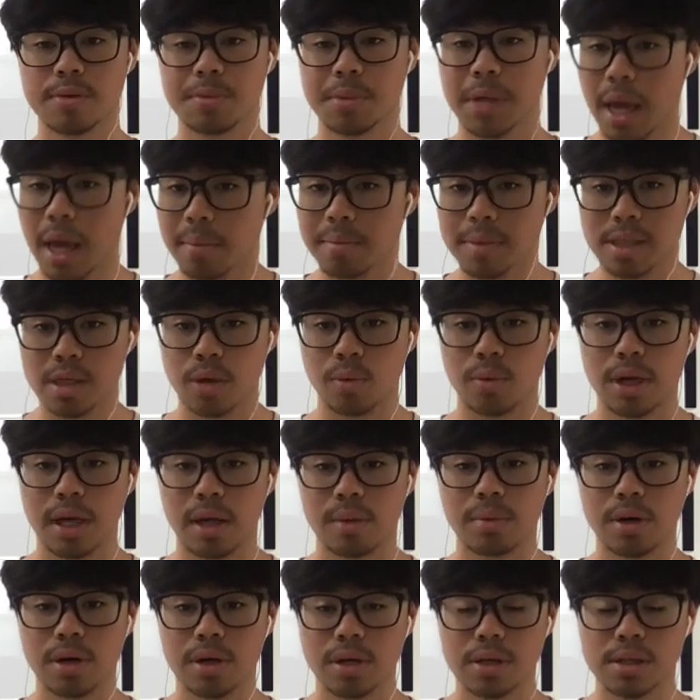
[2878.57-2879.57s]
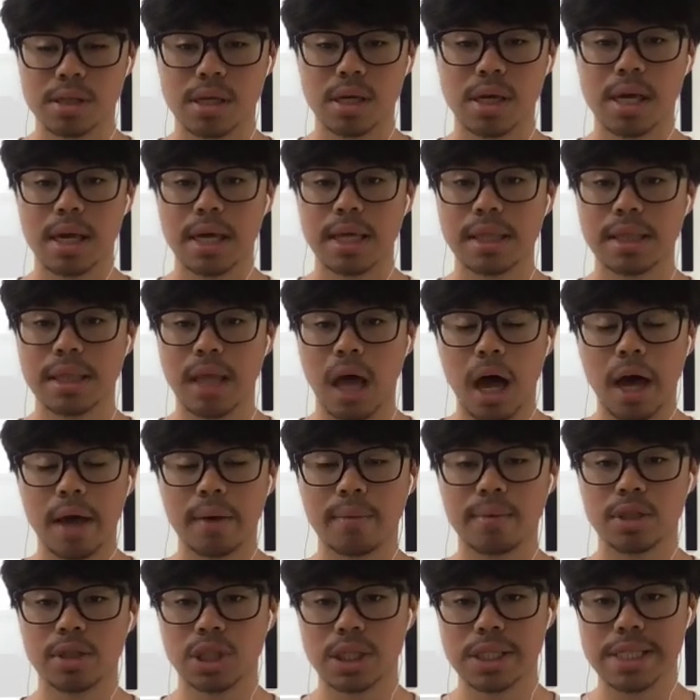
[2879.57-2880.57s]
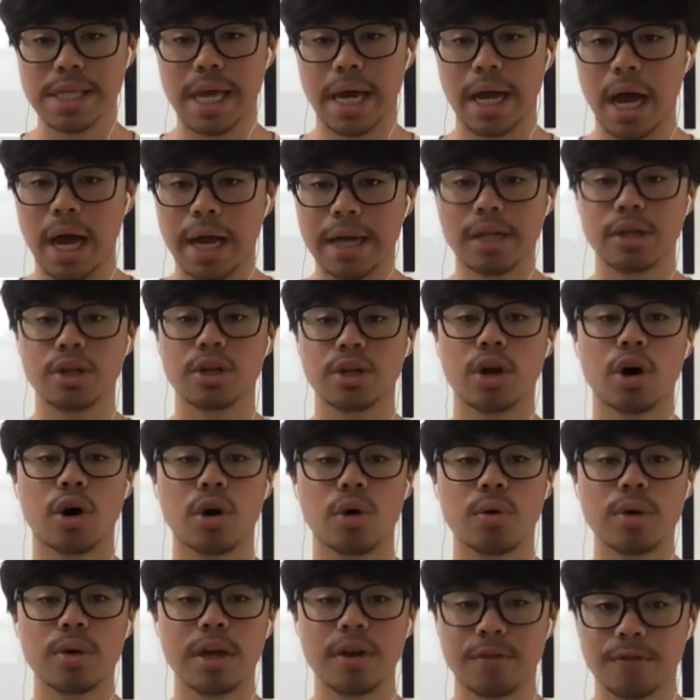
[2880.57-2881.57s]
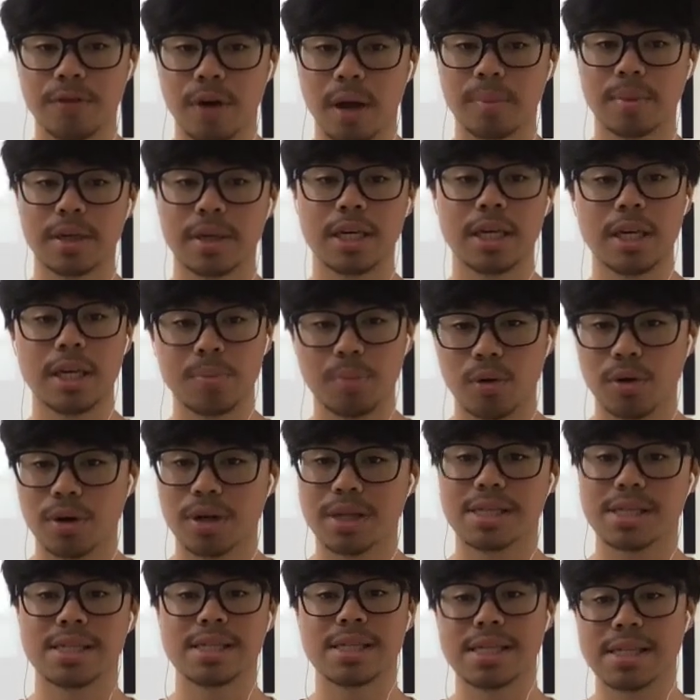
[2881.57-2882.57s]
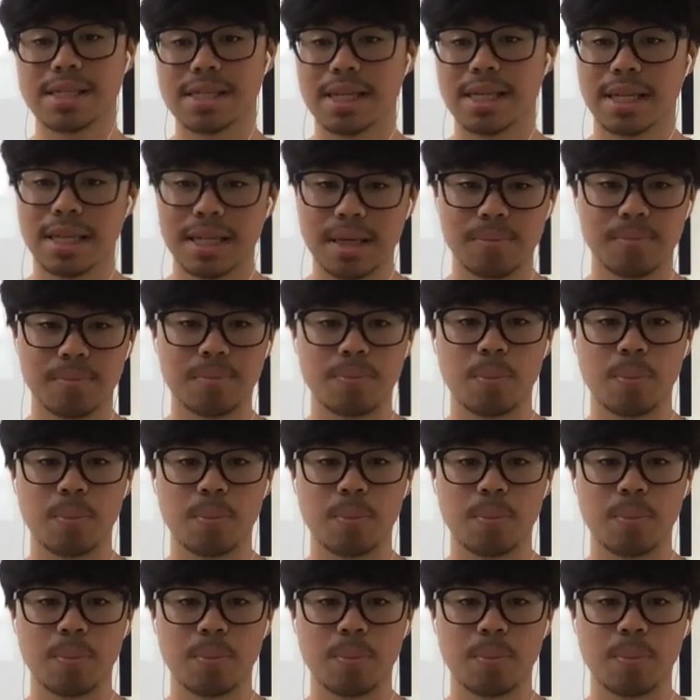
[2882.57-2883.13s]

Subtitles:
Yeah, I'm still here because I was just like, I know if I keep on consistently